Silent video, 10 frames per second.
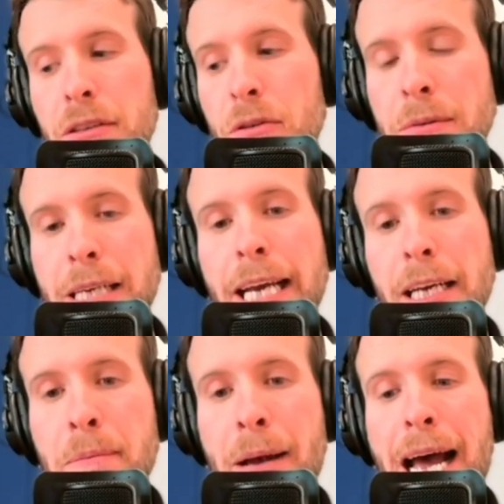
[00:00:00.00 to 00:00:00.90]
to
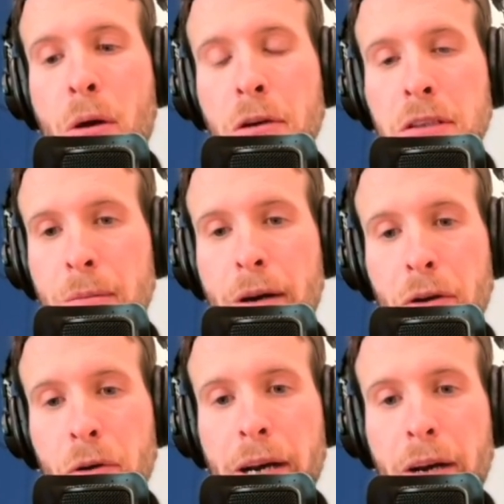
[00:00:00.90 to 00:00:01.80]
obtain powers from
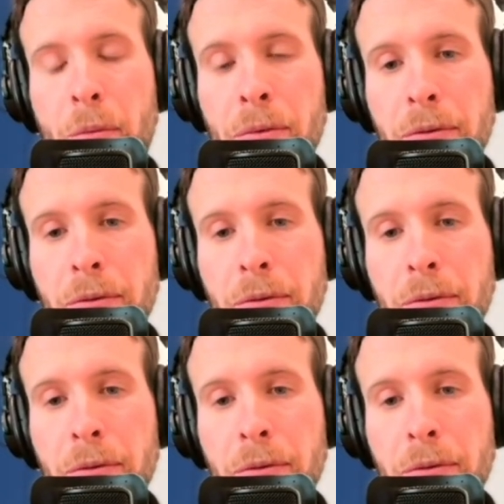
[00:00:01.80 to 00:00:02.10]
other realms.